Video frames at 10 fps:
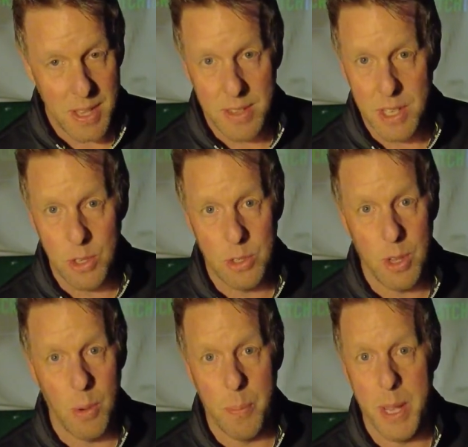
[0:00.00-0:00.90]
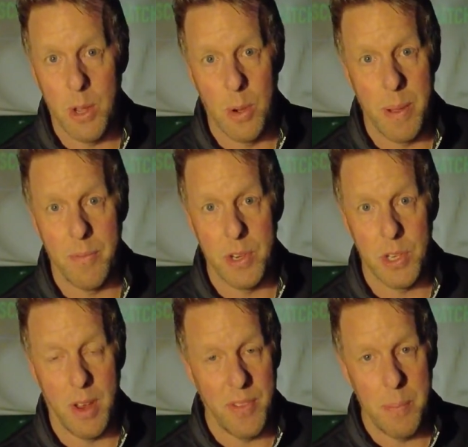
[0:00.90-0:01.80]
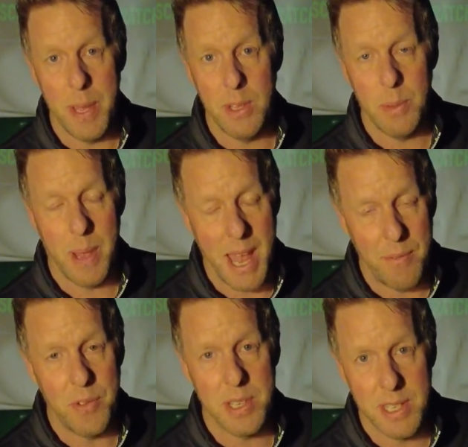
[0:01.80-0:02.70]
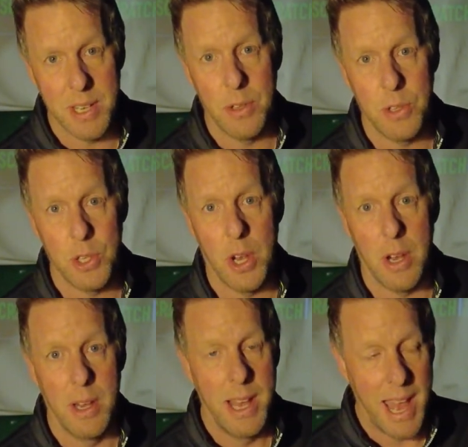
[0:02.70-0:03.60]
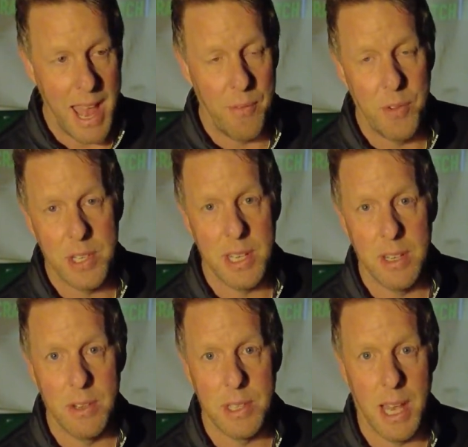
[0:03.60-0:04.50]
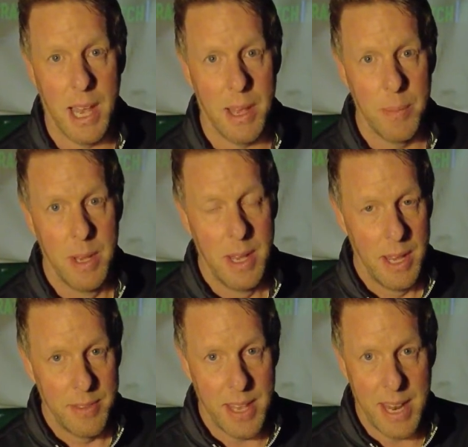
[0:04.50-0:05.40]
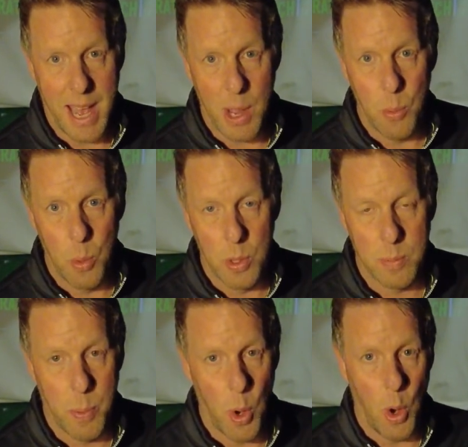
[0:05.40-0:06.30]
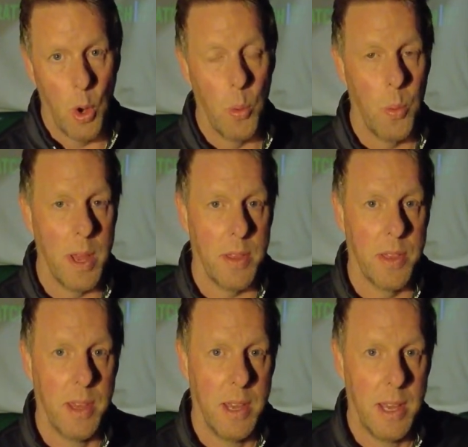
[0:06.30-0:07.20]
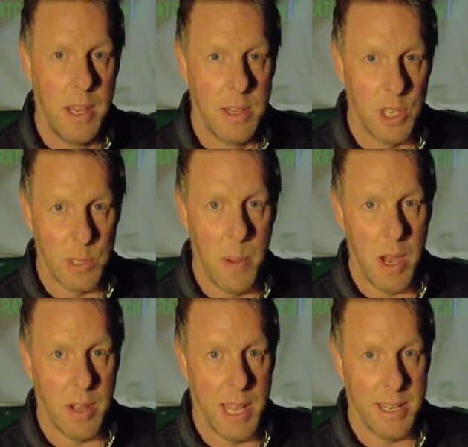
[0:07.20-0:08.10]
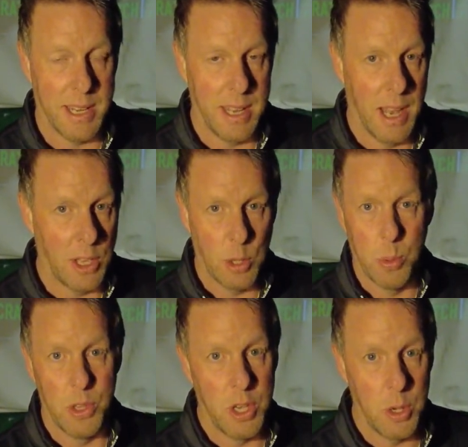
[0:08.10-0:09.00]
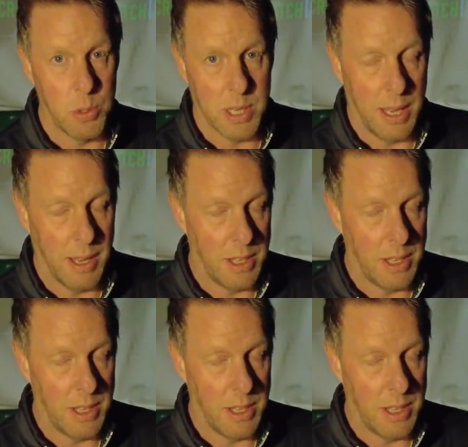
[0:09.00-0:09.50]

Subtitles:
They just don't pick up every shot. If they picked up every single shot, every single time, then I would put up with the Smart Caddie. I just wouldn't use it.